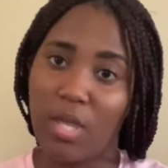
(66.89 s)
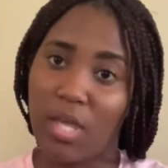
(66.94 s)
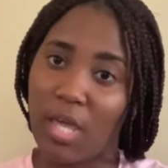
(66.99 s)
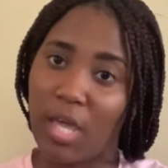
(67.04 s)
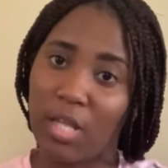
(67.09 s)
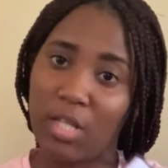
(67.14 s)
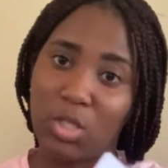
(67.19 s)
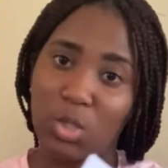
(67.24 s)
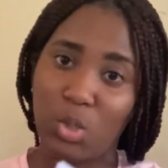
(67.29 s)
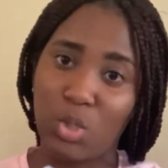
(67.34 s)

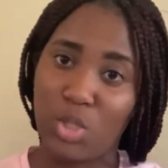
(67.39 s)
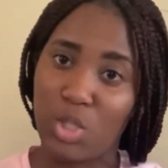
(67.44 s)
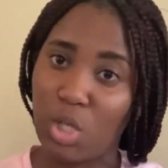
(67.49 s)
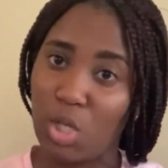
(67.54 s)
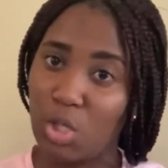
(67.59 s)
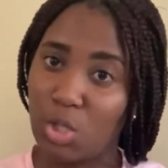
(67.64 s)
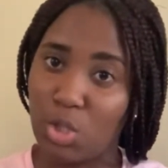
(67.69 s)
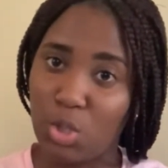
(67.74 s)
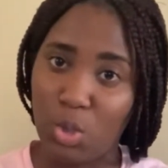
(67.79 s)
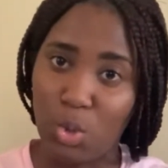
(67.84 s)
get out your
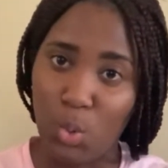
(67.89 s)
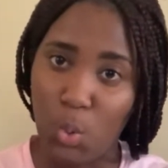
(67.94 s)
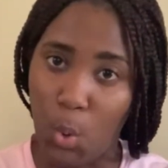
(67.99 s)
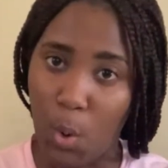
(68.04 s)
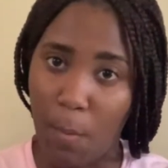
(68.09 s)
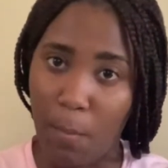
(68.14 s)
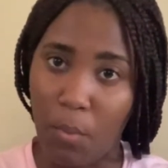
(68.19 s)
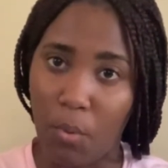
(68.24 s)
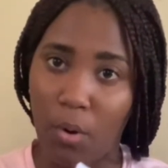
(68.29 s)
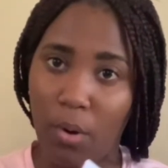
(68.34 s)
little
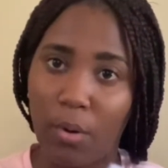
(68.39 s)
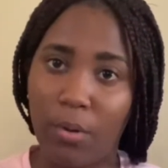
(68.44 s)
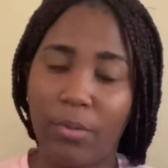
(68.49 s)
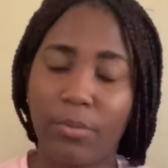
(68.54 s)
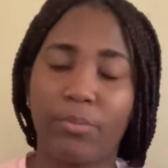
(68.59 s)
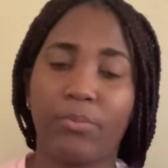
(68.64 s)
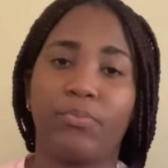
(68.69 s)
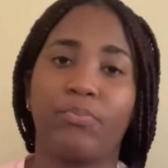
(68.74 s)
notebook,